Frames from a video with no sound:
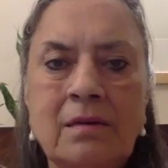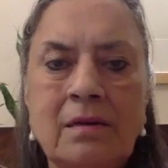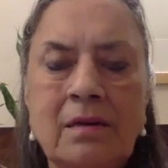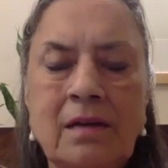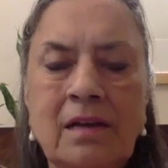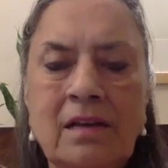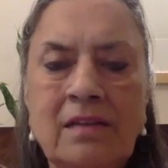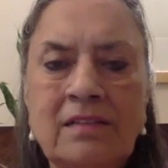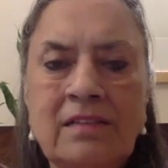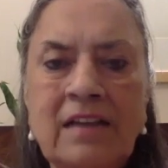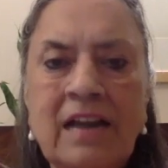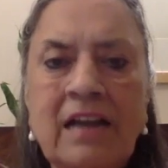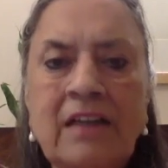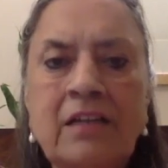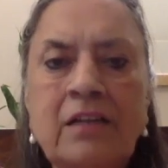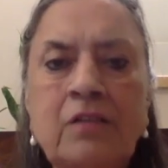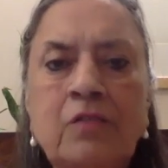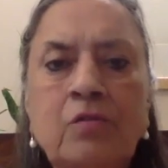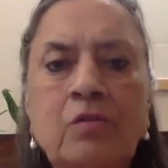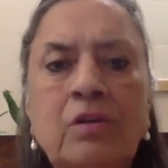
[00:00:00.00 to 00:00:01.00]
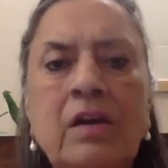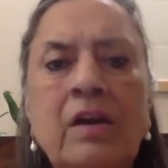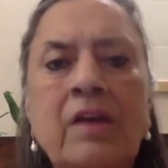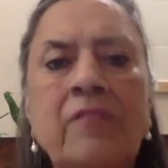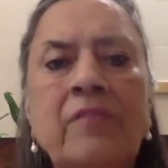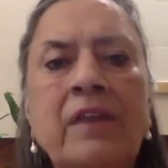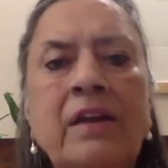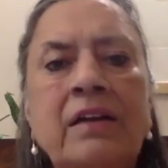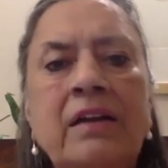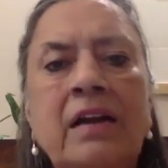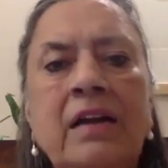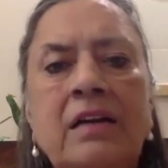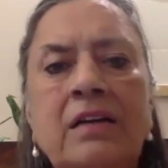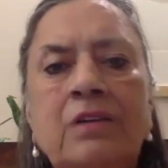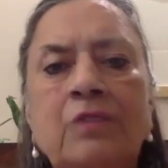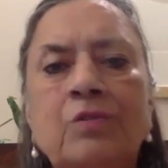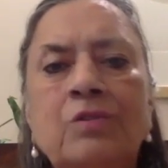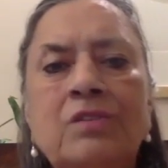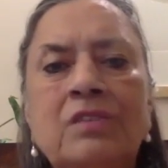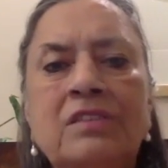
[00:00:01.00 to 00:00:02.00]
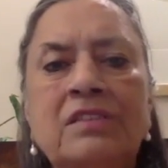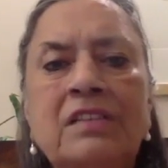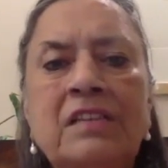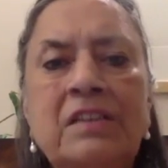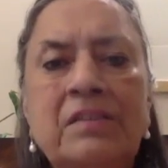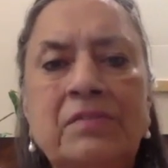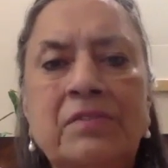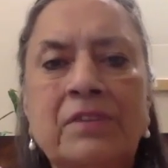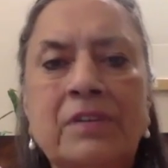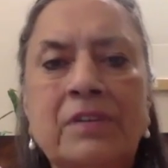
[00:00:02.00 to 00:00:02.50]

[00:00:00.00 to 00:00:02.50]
is ready to give and ready to receive.